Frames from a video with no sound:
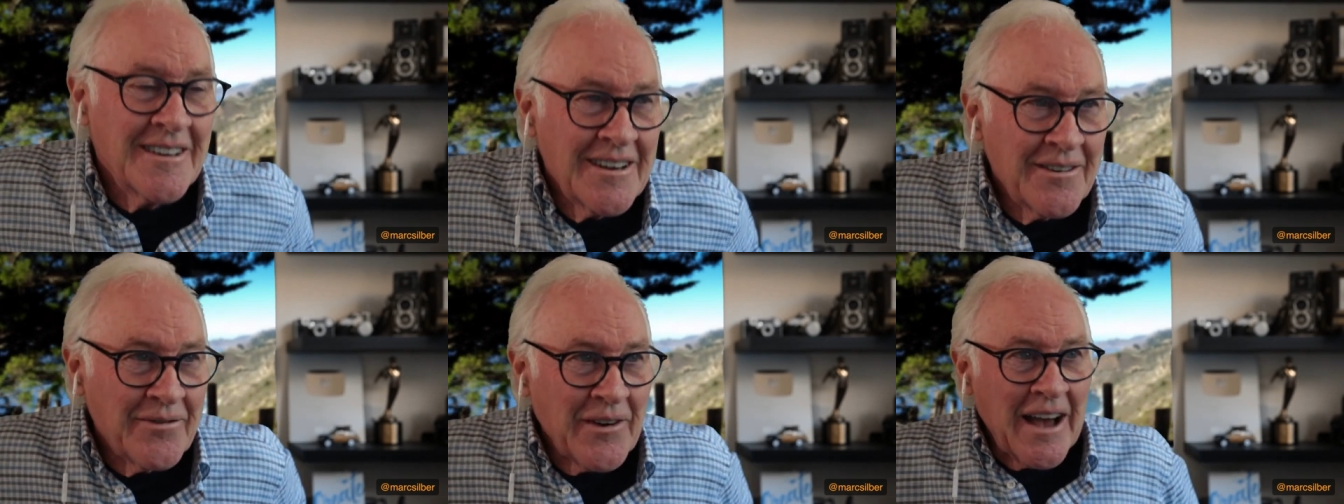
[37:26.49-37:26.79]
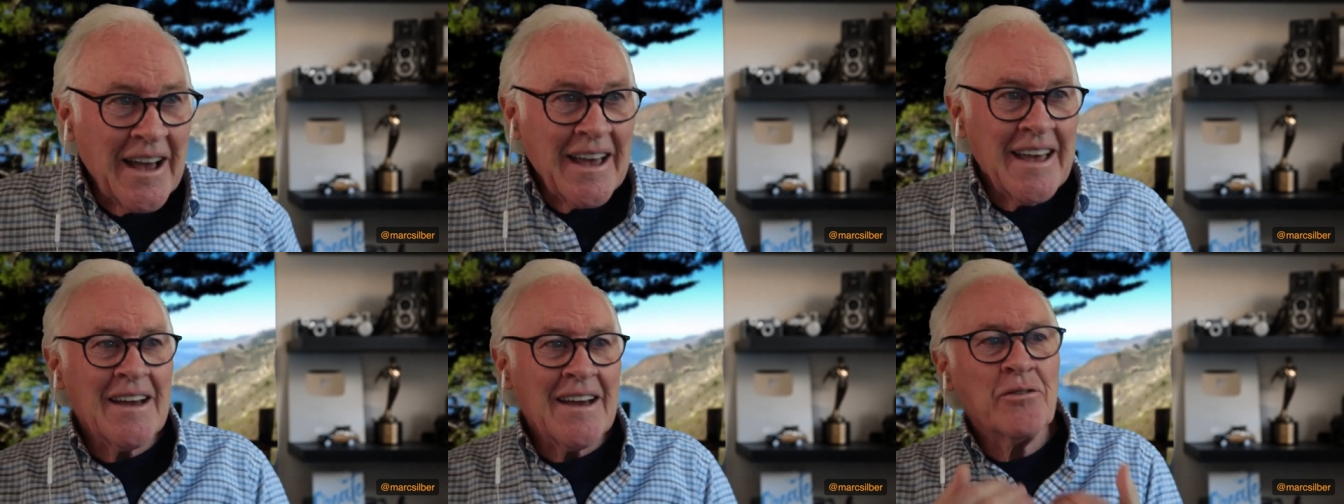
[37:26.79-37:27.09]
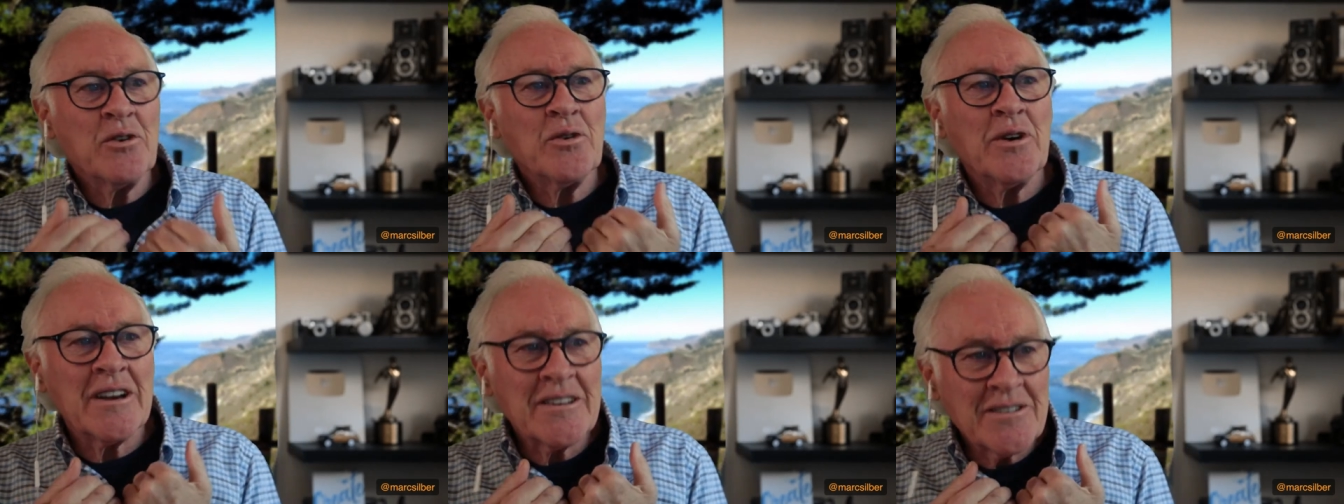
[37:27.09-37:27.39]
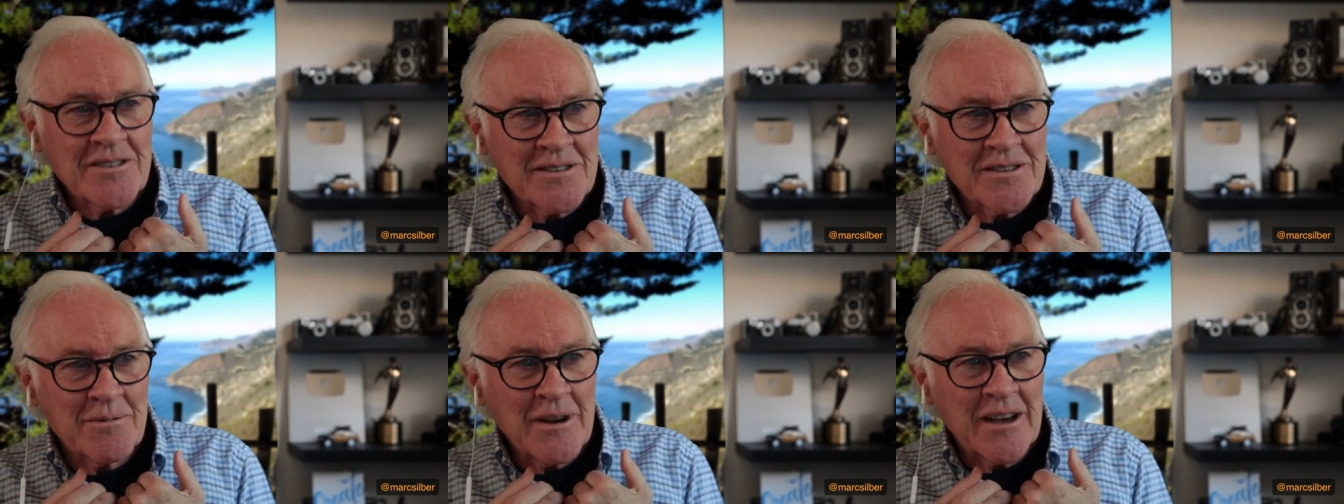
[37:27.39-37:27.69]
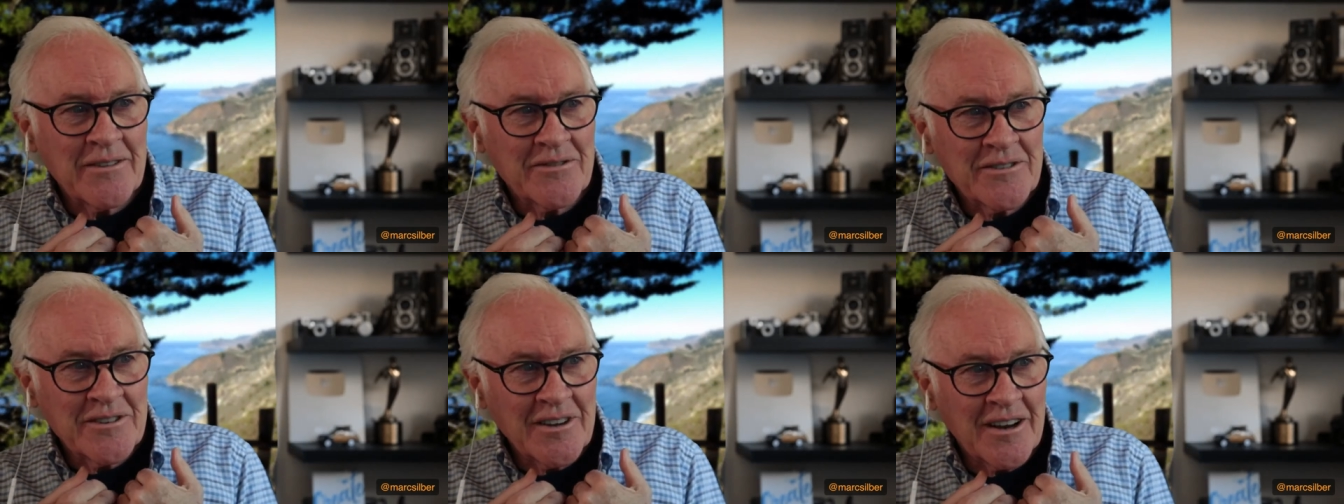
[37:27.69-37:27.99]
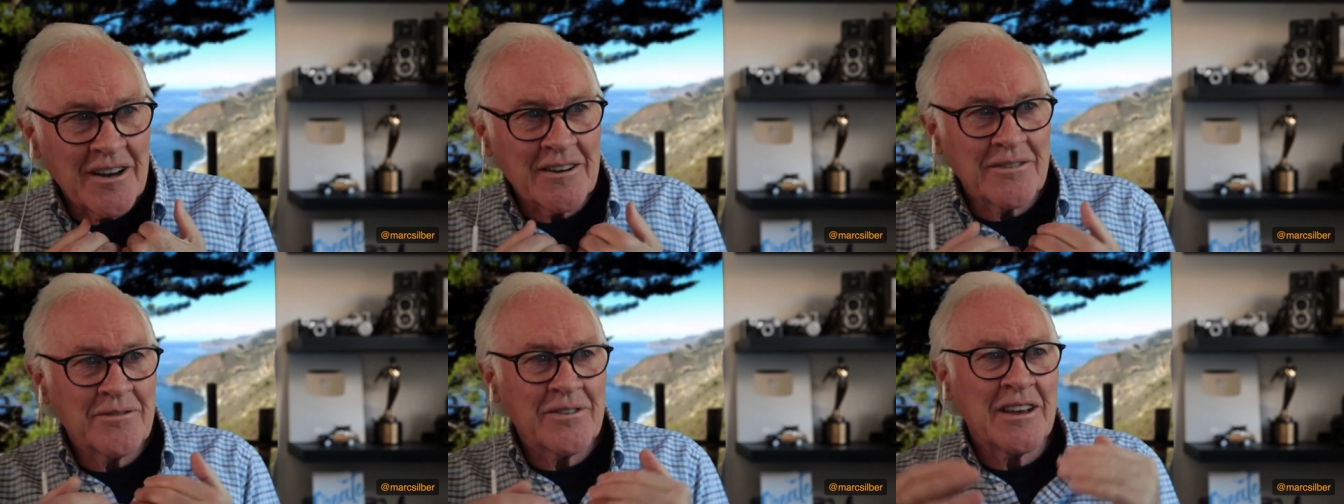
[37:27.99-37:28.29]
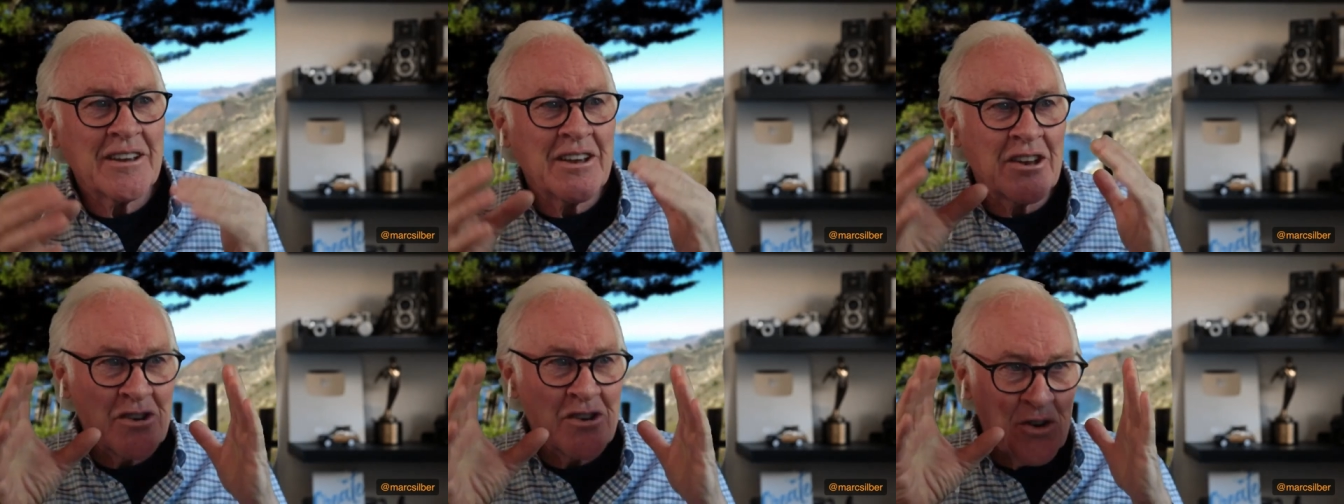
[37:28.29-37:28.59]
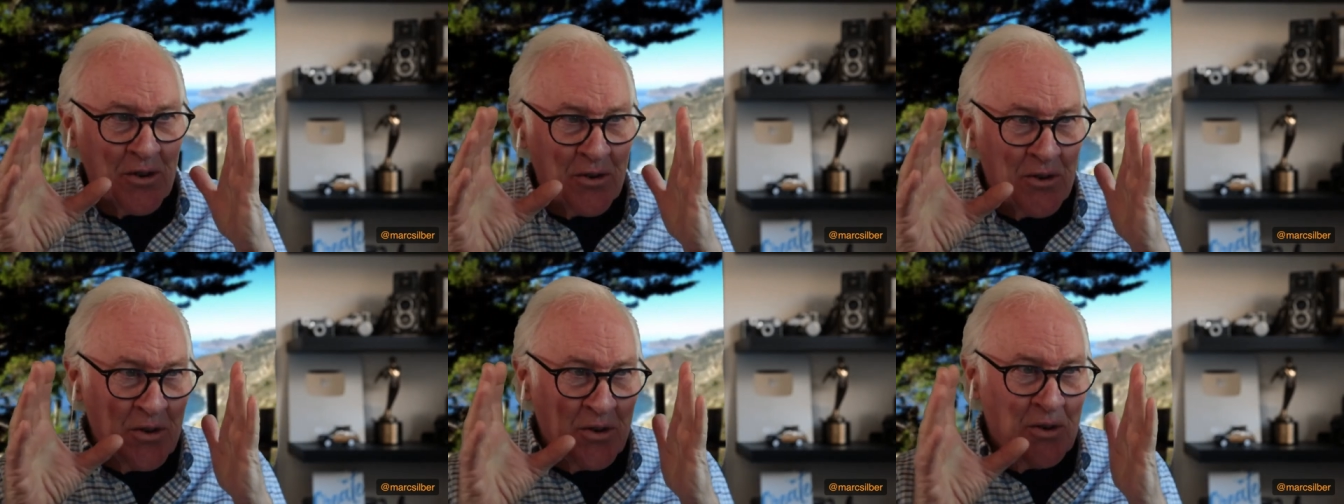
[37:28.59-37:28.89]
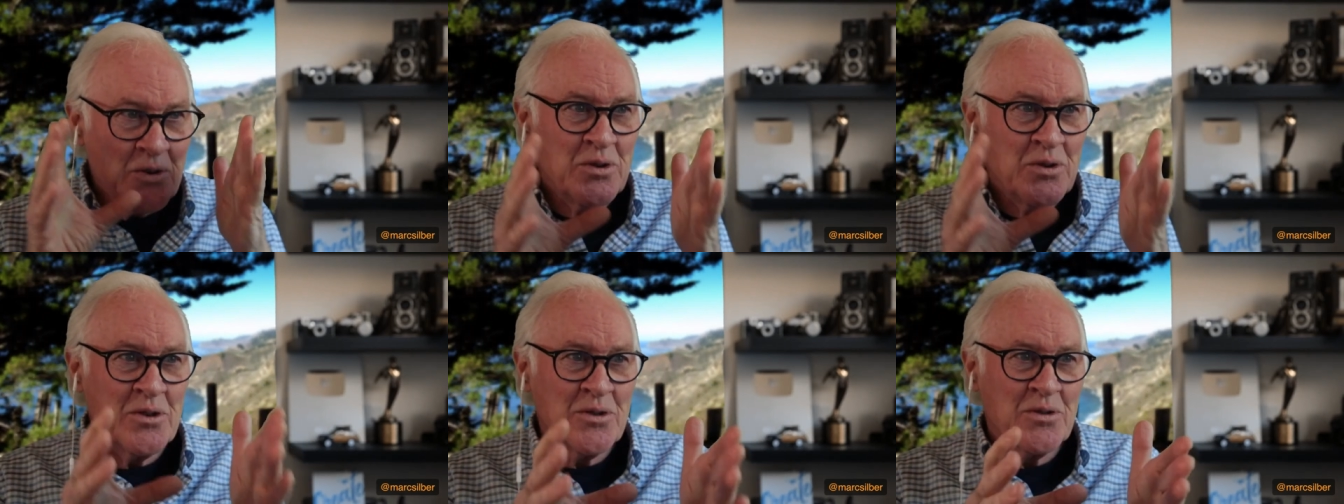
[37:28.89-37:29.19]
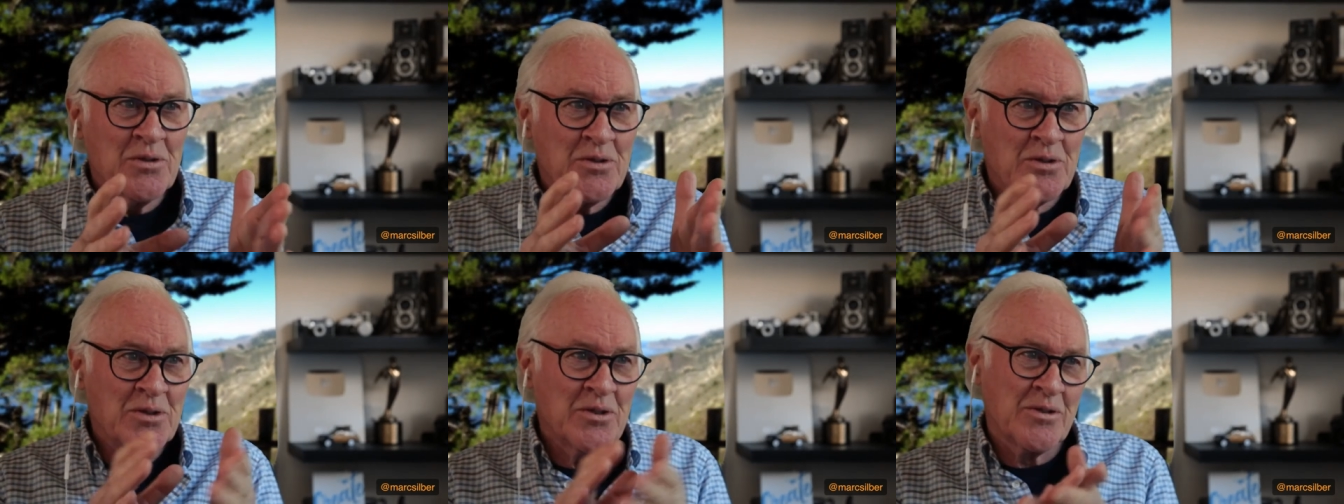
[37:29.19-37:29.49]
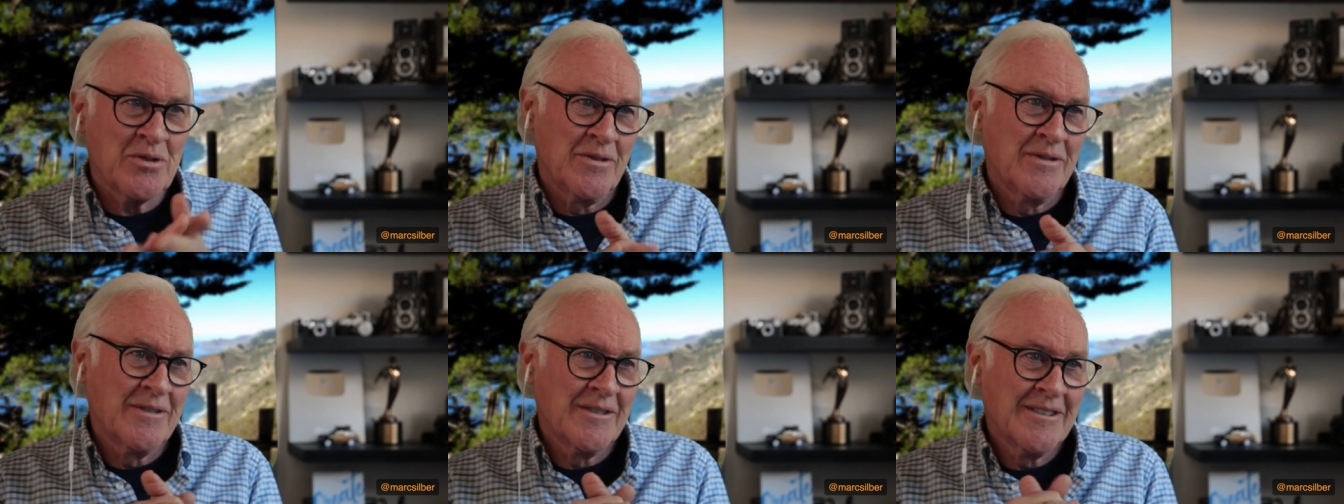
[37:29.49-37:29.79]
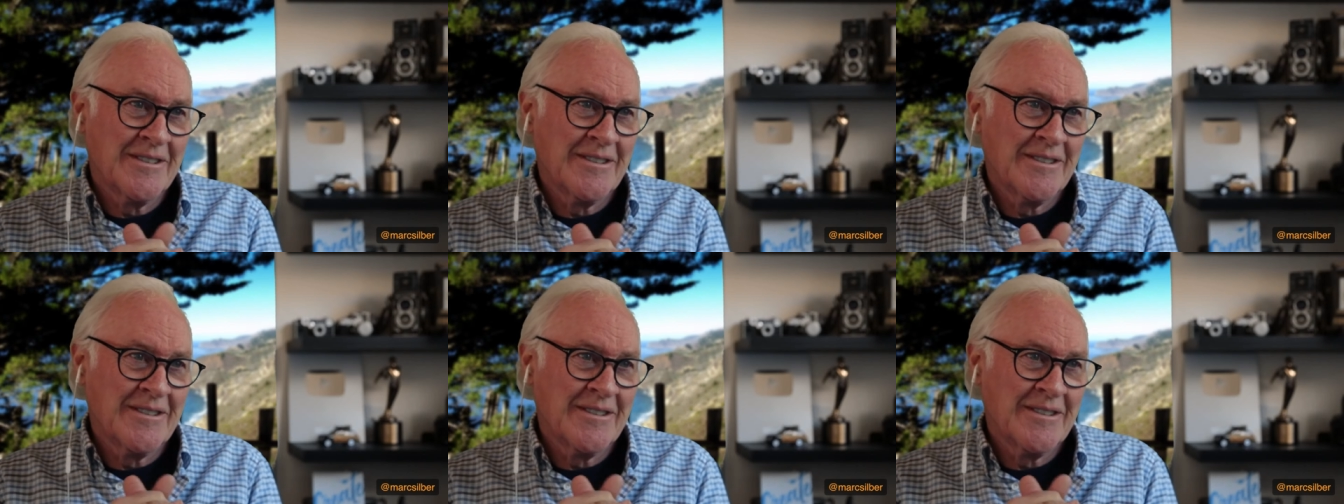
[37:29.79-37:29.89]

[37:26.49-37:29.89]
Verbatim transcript: If I have questions about photography, I know you do too.